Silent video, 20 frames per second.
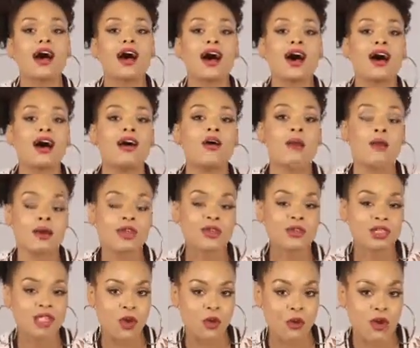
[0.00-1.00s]

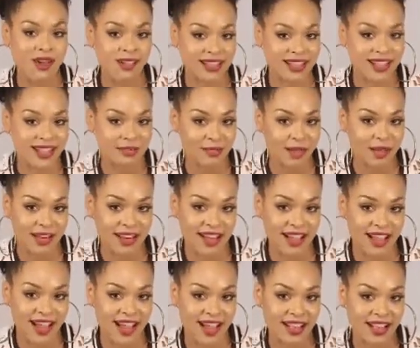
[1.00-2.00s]
Okaloosa Walton Community
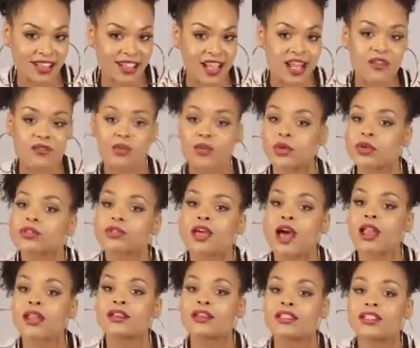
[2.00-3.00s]
College. I had a vocal
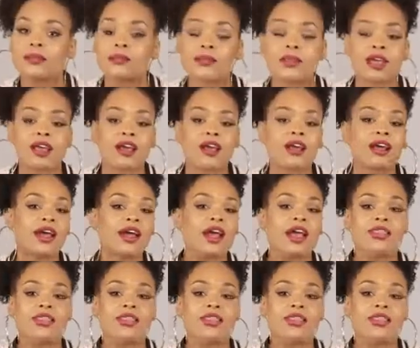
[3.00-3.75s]
scholarship there.